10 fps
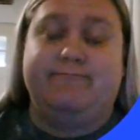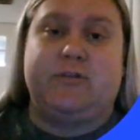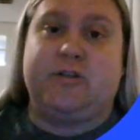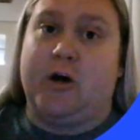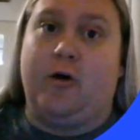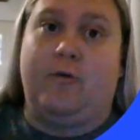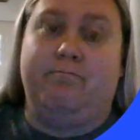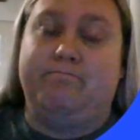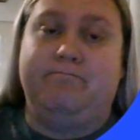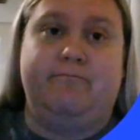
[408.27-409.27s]

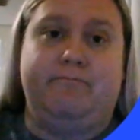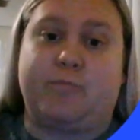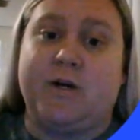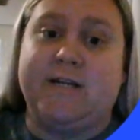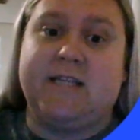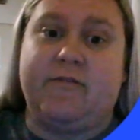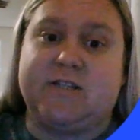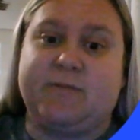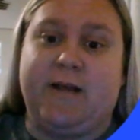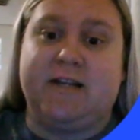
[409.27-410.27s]
So pretty
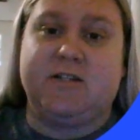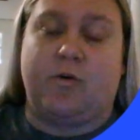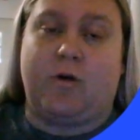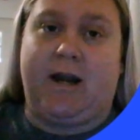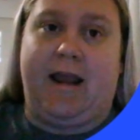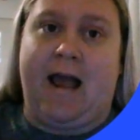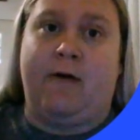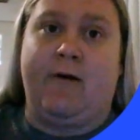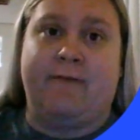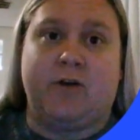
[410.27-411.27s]
self-explanatory.
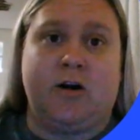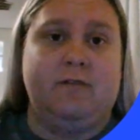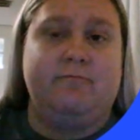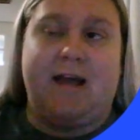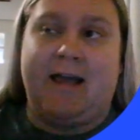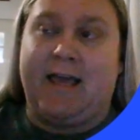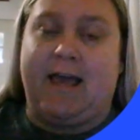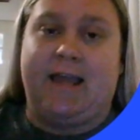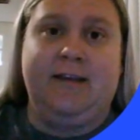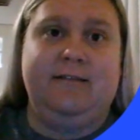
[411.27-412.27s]
However,
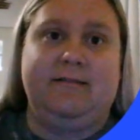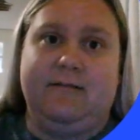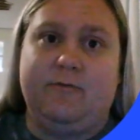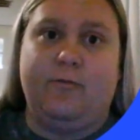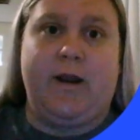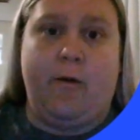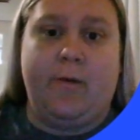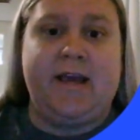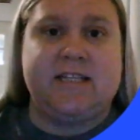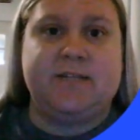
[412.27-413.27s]
again, we don't want
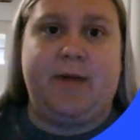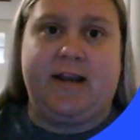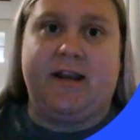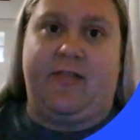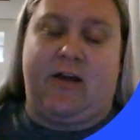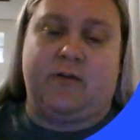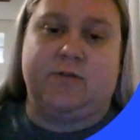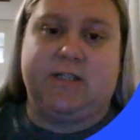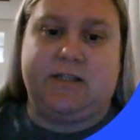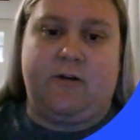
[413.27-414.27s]
to get dependent on
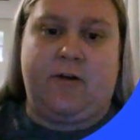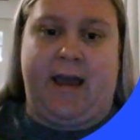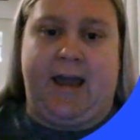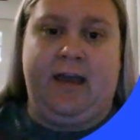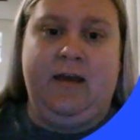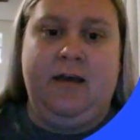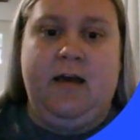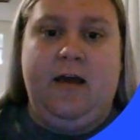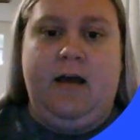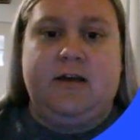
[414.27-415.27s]
those. Okay.
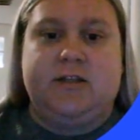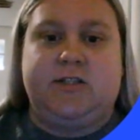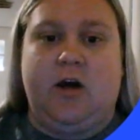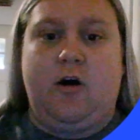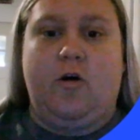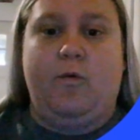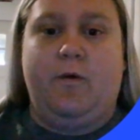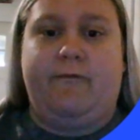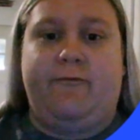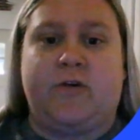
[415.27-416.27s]

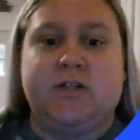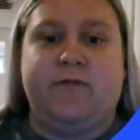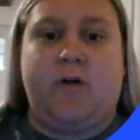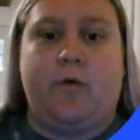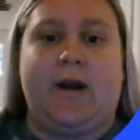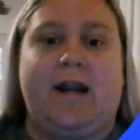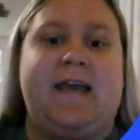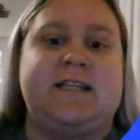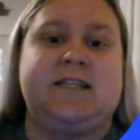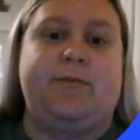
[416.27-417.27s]
So first of all, we're going to
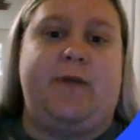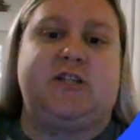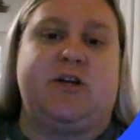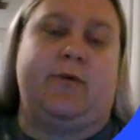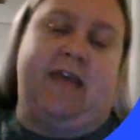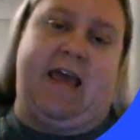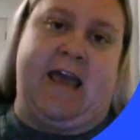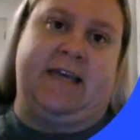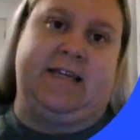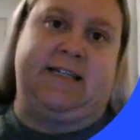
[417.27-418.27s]
get to the patient with the
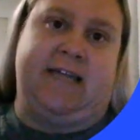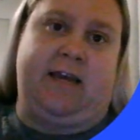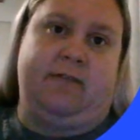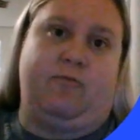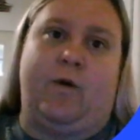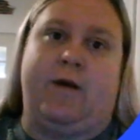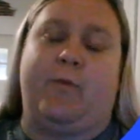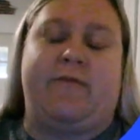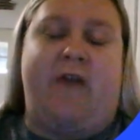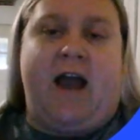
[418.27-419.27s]
AED.
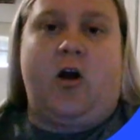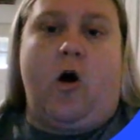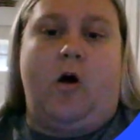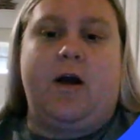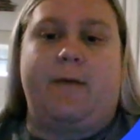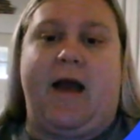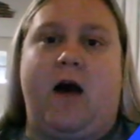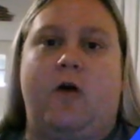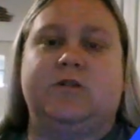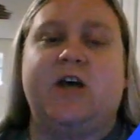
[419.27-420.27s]
We've had a call come
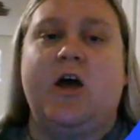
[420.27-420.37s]
out.